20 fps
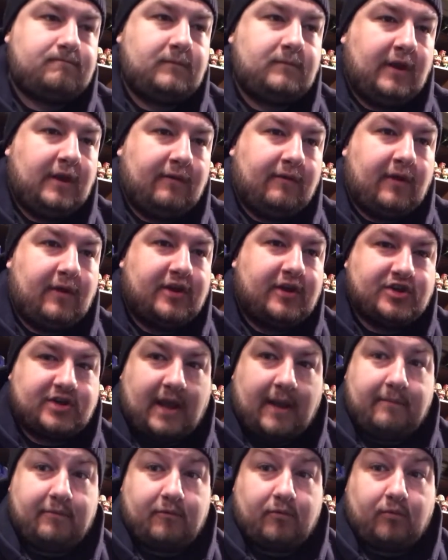
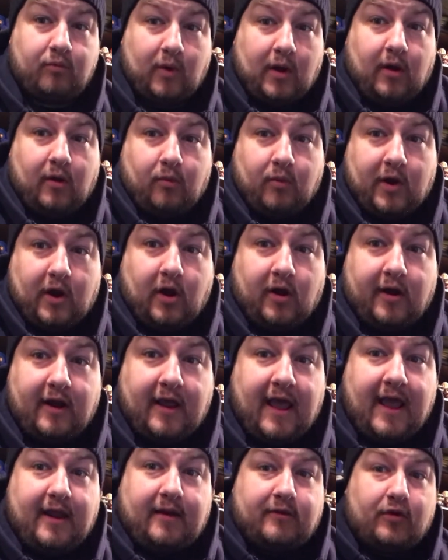where we are
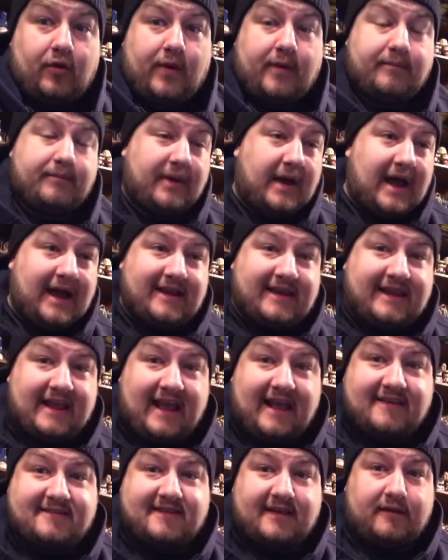today, doing
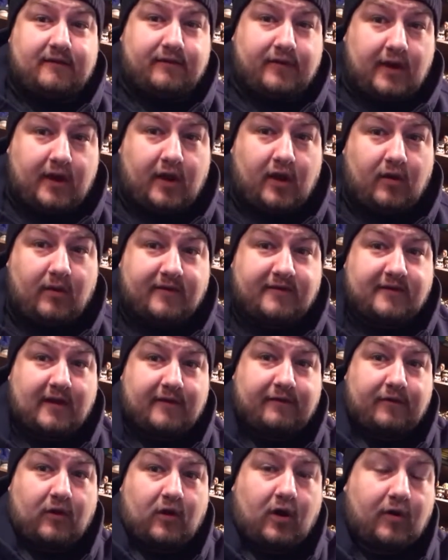podcasting and video and stuff
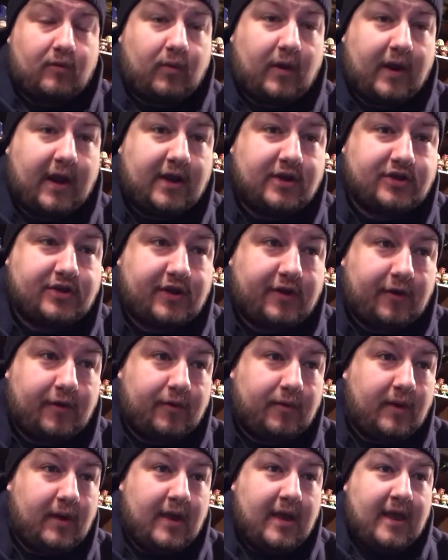for Hardway
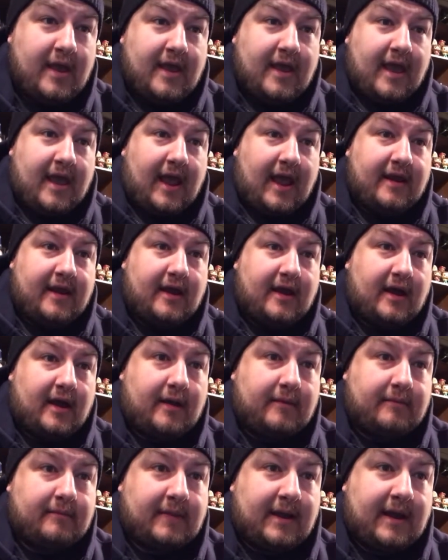HQ, and
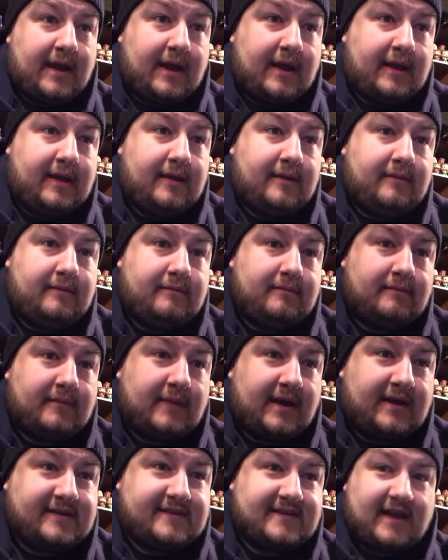
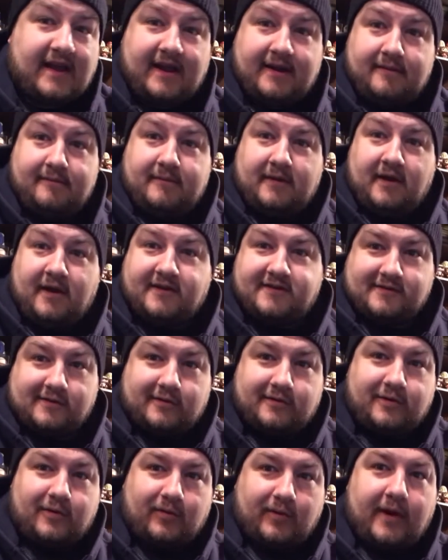my side hustle
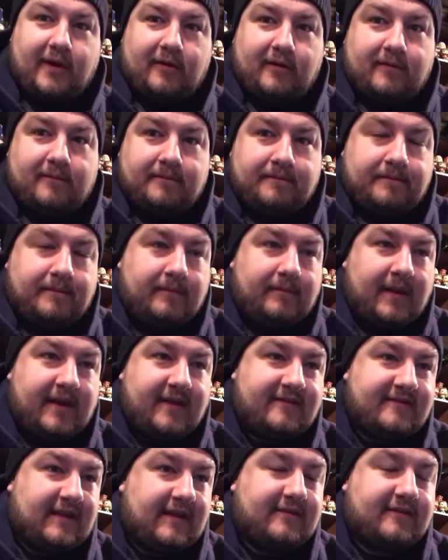career, in many
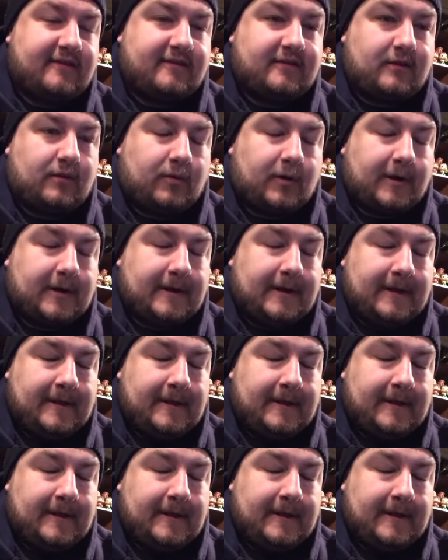senses of the word.